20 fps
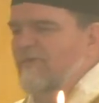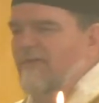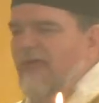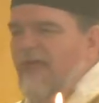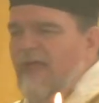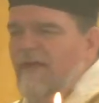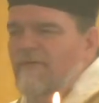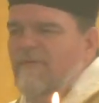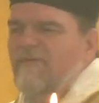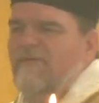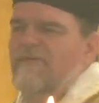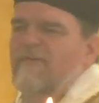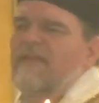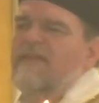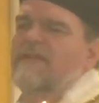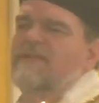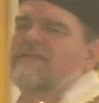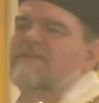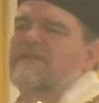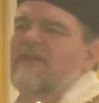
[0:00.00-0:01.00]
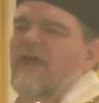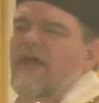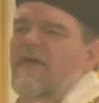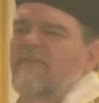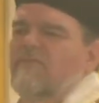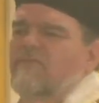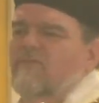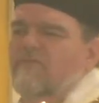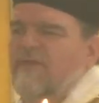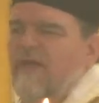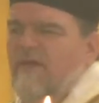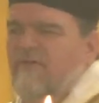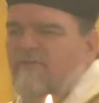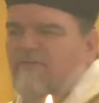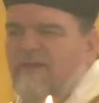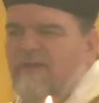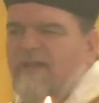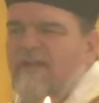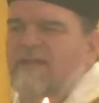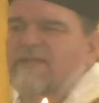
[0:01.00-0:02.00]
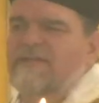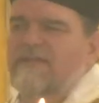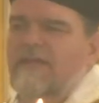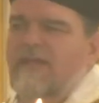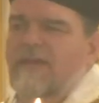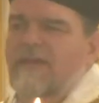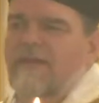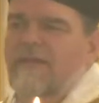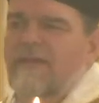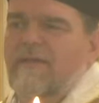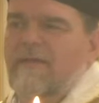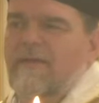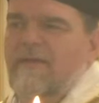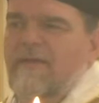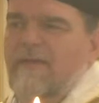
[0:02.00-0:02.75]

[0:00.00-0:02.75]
the heresies of 2019.